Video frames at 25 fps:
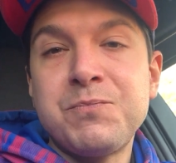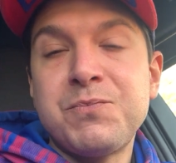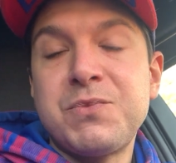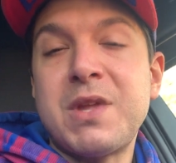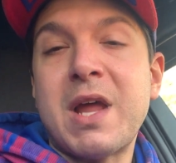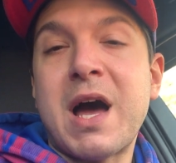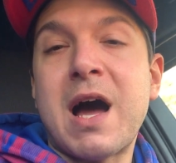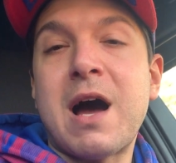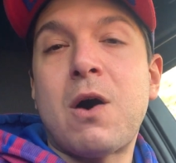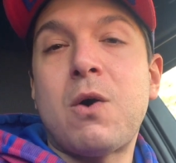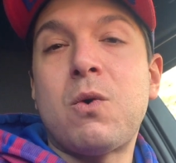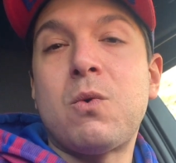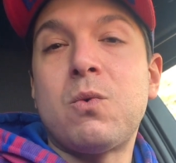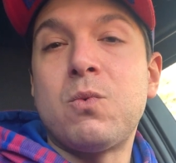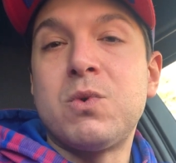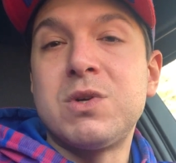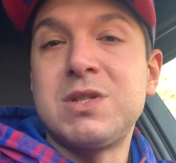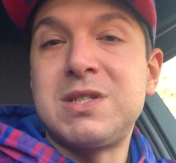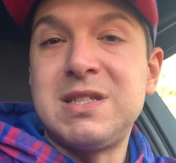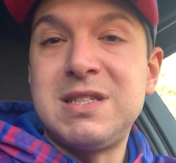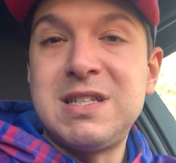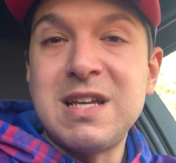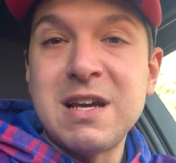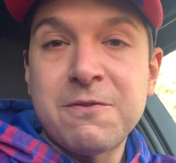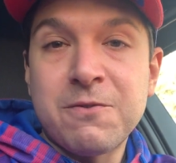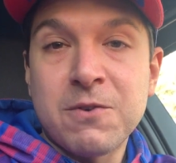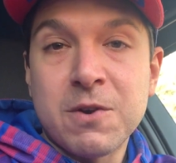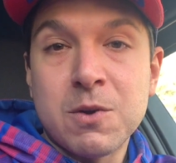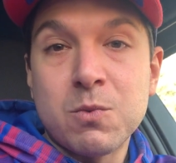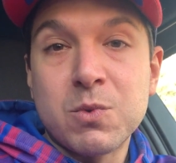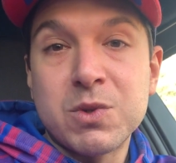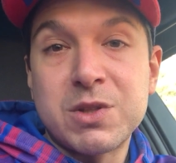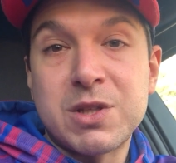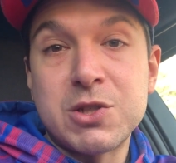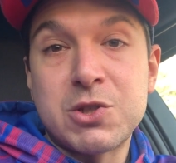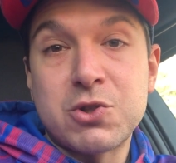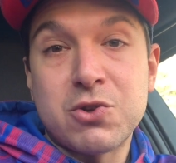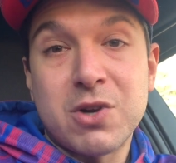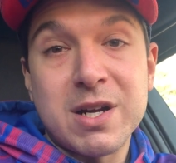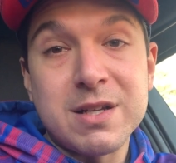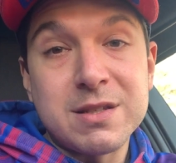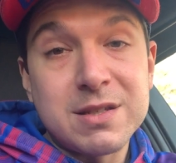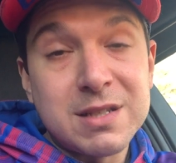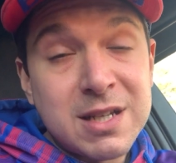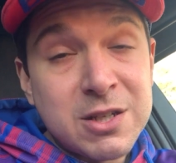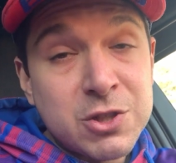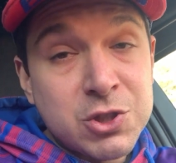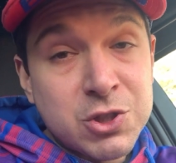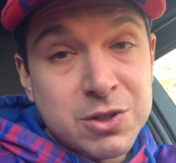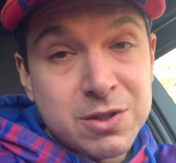Now, what's different with the
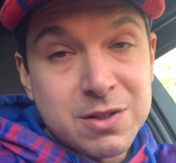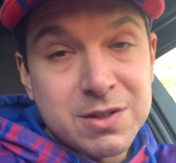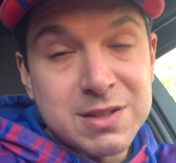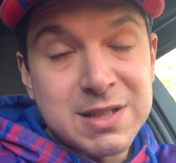transitional